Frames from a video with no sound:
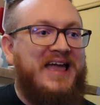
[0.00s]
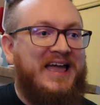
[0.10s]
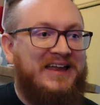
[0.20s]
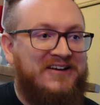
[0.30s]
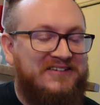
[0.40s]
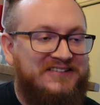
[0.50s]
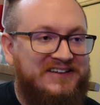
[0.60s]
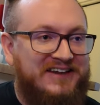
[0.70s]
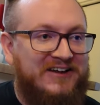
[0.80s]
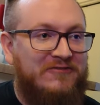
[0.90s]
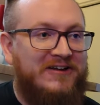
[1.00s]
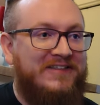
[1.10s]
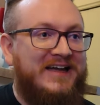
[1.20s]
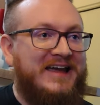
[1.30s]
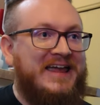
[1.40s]
and are seeing,
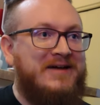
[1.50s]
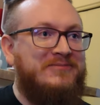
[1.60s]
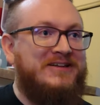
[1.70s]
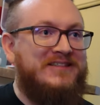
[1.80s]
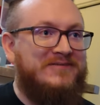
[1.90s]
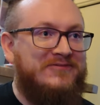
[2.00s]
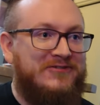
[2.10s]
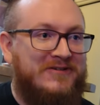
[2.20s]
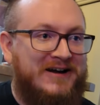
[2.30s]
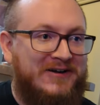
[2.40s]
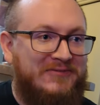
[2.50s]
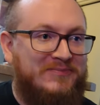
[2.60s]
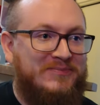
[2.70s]
well, I can't play them for a while,